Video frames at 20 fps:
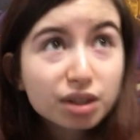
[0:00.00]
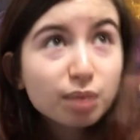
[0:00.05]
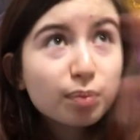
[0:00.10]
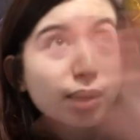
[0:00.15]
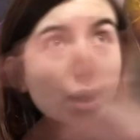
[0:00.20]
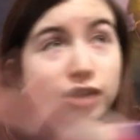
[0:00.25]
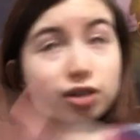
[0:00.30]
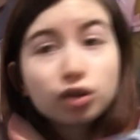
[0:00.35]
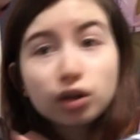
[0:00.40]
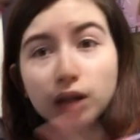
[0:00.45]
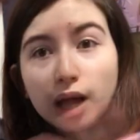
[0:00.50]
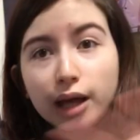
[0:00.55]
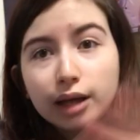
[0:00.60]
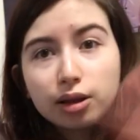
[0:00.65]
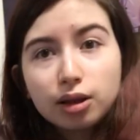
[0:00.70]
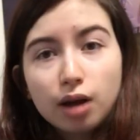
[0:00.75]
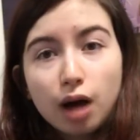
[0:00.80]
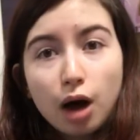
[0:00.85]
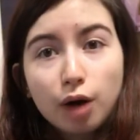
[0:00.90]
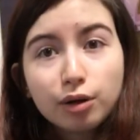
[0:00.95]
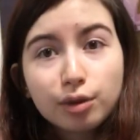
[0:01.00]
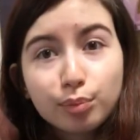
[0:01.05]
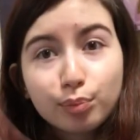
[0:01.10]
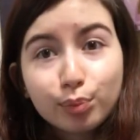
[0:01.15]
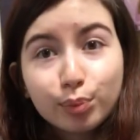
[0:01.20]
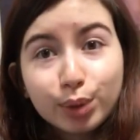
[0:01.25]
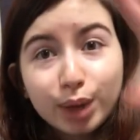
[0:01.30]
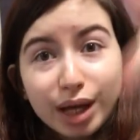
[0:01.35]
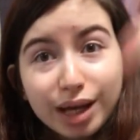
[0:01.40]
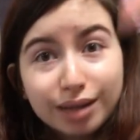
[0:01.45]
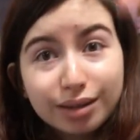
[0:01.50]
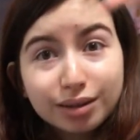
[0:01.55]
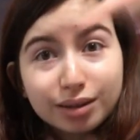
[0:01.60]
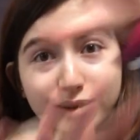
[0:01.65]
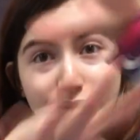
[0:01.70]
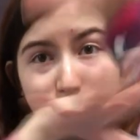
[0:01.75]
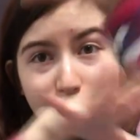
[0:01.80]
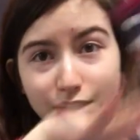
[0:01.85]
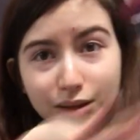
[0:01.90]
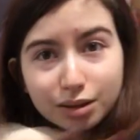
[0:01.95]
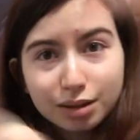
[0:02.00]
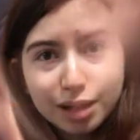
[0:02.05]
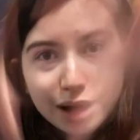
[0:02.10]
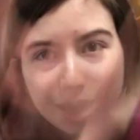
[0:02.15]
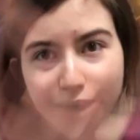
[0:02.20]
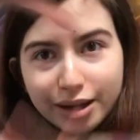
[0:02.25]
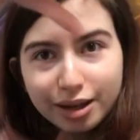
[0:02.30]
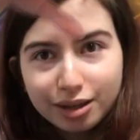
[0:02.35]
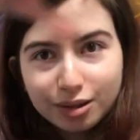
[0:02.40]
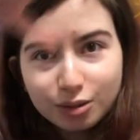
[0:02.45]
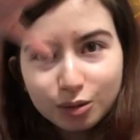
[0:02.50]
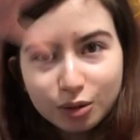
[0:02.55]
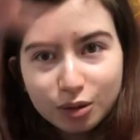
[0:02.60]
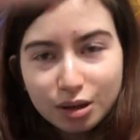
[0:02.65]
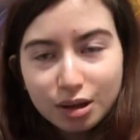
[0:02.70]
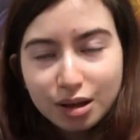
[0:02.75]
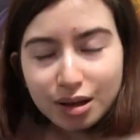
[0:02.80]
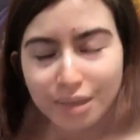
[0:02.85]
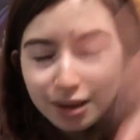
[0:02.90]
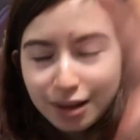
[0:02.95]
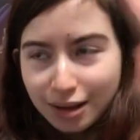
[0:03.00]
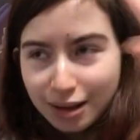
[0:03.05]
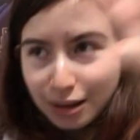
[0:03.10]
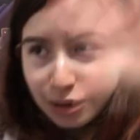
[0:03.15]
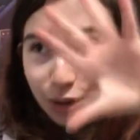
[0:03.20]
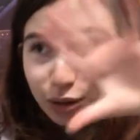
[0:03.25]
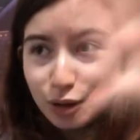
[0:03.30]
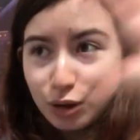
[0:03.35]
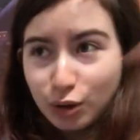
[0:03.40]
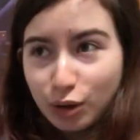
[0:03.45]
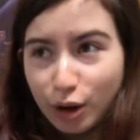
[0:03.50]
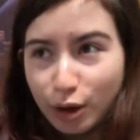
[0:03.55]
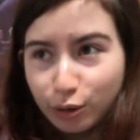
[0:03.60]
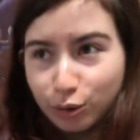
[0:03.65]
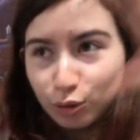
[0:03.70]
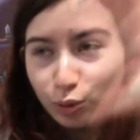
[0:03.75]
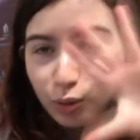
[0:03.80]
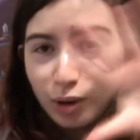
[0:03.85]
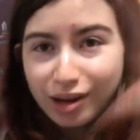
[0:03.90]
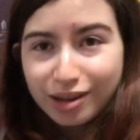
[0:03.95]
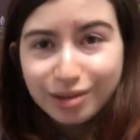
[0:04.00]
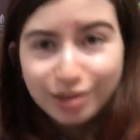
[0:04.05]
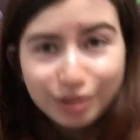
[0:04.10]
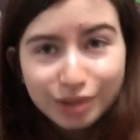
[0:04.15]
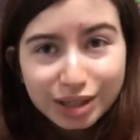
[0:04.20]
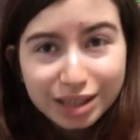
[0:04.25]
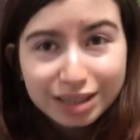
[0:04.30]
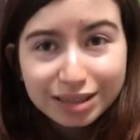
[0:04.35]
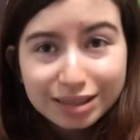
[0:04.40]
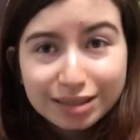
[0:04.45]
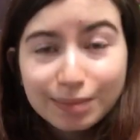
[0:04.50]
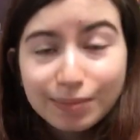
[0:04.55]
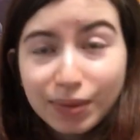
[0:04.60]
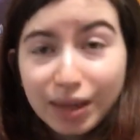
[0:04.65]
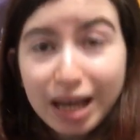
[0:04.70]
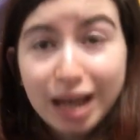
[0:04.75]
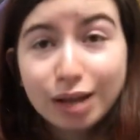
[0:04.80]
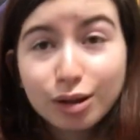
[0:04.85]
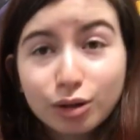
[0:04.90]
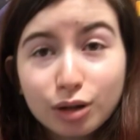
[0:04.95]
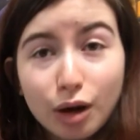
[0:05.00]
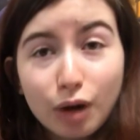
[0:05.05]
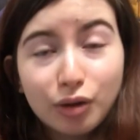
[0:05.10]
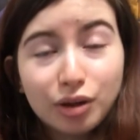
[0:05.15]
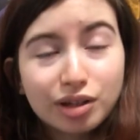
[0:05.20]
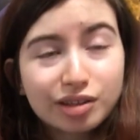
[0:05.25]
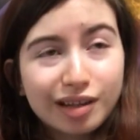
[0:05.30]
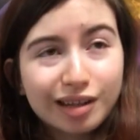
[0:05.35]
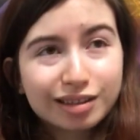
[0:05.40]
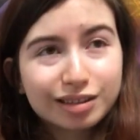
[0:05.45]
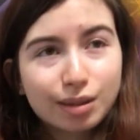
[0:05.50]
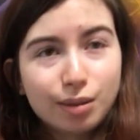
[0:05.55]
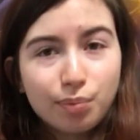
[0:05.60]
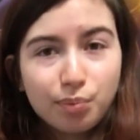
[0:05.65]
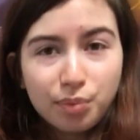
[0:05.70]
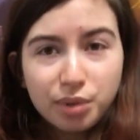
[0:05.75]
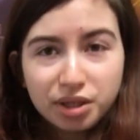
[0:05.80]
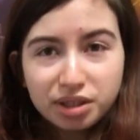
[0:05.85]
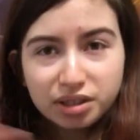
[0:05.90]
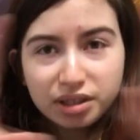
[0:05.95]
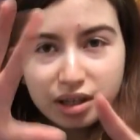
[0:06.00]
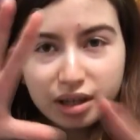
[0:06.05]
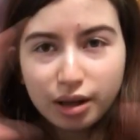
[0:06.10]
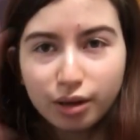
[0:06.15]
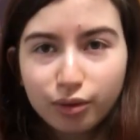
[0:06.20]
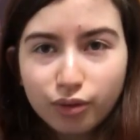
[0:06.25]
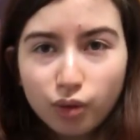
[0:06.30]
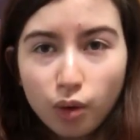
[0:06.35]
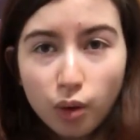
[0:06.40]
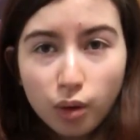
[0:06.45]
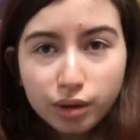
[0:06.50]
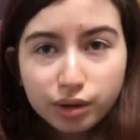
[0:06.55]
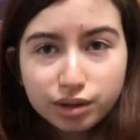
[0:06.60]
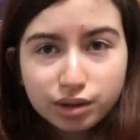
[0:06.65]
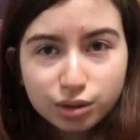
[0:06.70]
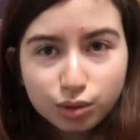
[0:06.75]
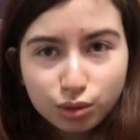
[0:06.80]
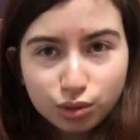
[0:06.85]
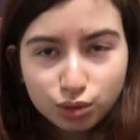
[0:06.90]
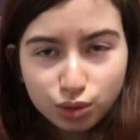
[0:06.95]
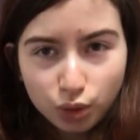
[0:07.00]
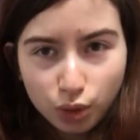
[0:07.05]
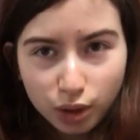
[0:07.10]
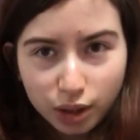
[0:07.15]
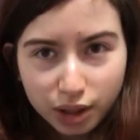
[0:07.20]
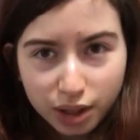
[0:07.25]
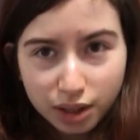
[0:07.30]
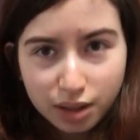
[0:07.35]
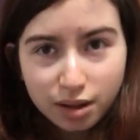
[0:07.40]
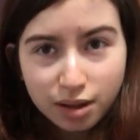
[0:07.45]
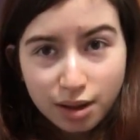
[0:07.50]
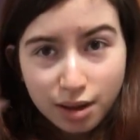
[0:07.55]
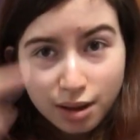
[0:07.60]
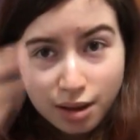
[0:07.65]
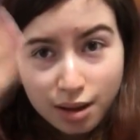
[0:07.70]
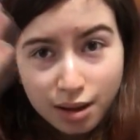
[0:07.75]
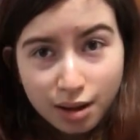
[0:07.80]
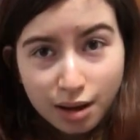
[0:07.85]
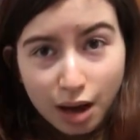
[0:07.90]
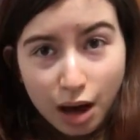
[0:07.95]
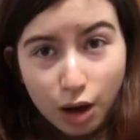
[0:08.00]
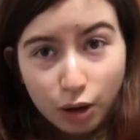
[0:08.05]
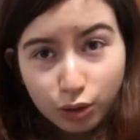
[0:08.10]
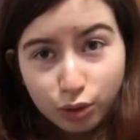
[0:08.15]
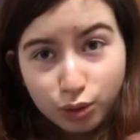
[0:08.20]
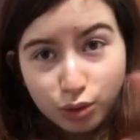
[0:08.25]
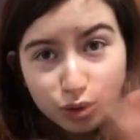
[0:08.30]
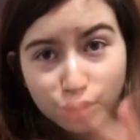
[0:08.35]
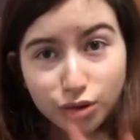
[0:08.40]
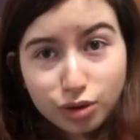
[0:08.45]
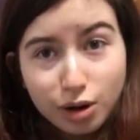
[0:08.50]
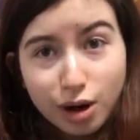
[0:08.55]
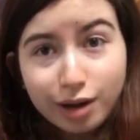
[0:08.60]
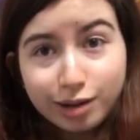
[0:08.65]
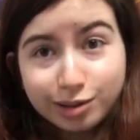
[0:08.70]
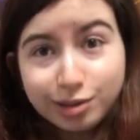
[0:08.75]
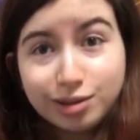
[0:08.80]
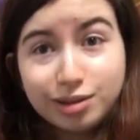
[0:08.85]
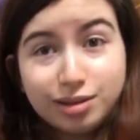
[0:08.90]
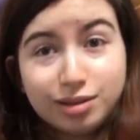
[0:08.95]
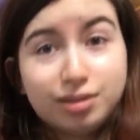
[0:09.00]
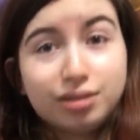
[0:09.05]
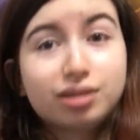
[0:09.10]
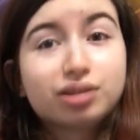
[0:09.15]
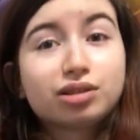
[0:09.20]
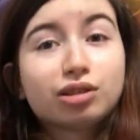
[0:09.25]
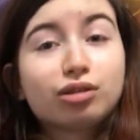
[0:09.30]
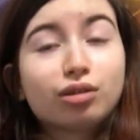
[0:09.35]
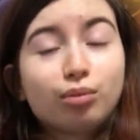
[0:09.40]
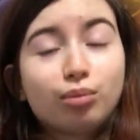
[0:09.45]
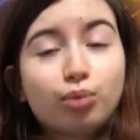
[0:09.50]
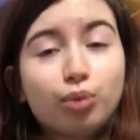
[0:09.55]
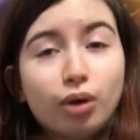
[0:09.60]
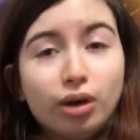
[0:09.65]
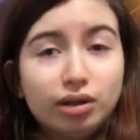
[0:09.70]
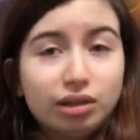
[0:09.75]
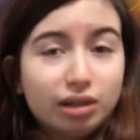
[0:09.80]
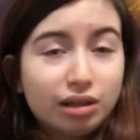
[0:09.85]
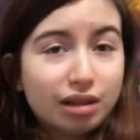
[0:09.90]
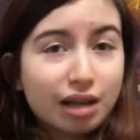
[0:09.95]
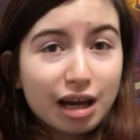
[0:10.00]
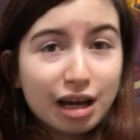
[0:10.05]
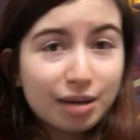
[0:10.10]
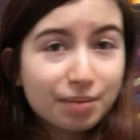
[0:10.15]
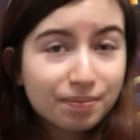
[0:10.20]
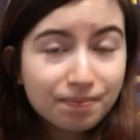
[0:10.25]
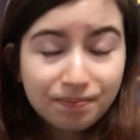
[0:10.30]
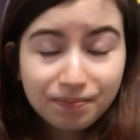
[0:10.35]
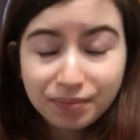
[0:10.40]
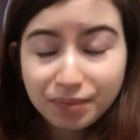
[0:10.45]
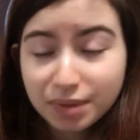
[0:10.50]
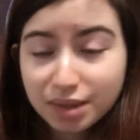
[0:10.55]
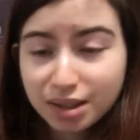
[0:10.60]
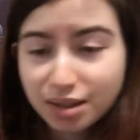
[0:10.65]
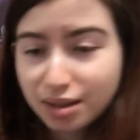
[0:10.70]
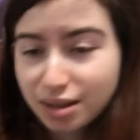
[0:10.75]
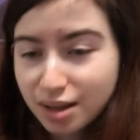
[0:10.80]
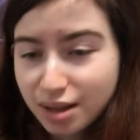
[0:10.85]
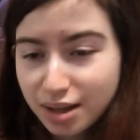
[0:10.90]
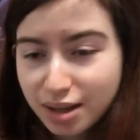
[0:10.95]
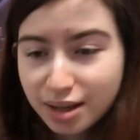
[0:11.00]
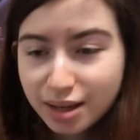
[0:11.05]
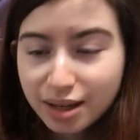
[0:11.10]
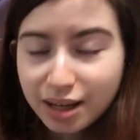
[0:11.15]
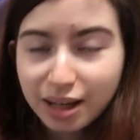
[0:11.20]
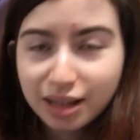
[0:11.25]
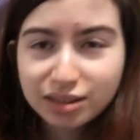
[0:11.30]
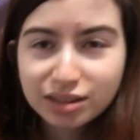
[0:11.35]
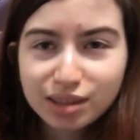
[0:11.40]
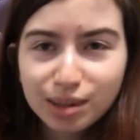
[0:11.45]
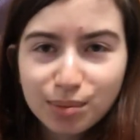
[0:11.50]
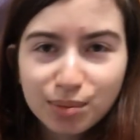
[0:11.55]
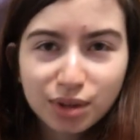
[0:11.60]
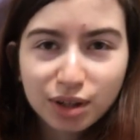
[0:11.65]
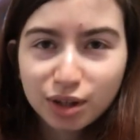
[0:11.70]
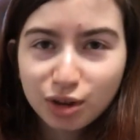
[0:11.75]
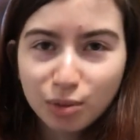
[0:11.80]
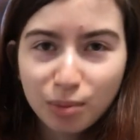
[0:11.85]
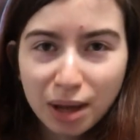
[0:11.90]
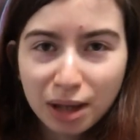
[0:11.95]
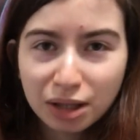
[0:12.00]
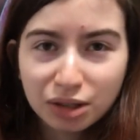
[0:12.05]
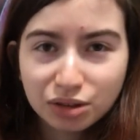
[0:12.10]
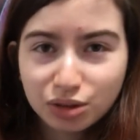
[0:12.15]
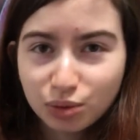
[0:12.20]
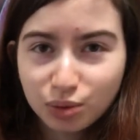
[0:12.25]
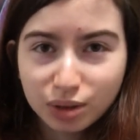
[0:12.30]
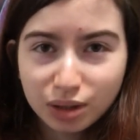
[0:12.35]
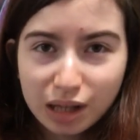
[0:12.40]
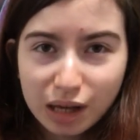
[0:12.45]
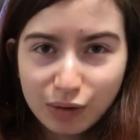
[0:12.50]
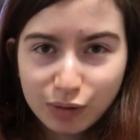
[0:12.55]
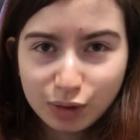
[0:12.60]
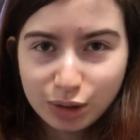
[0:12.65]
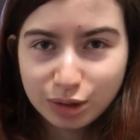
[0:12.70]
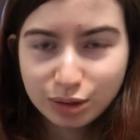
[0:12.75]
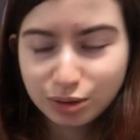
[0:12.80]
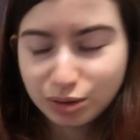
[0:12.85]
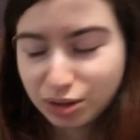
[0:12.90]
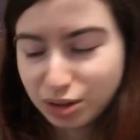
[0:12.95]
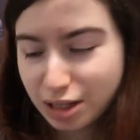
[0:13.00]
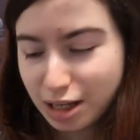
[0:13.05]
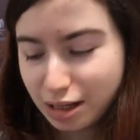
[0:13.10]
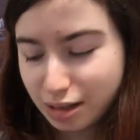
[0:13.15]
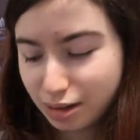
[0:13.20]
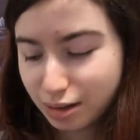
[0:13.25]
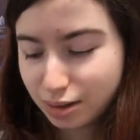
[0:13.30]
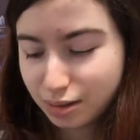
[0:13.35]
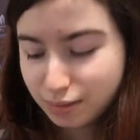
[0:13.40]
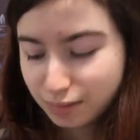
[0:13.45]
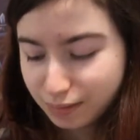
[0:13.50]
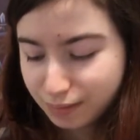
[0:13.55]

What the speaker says: it depends on like how the planets are aligned, or how the weather is. I don't know. There's like some mystical force controlling how good your art is at a certain point in time. It's something humanity will never understand.